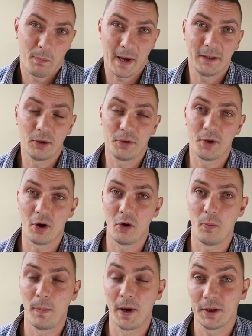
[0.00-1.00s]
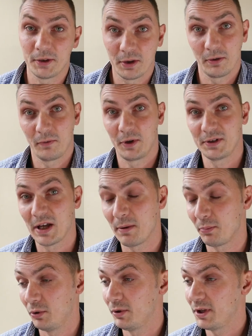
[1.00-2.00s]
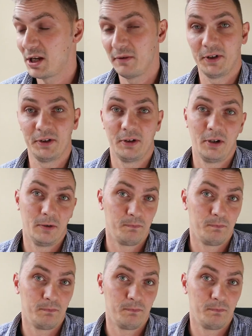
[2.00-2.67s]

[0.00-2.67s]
I don't know, but, for example, given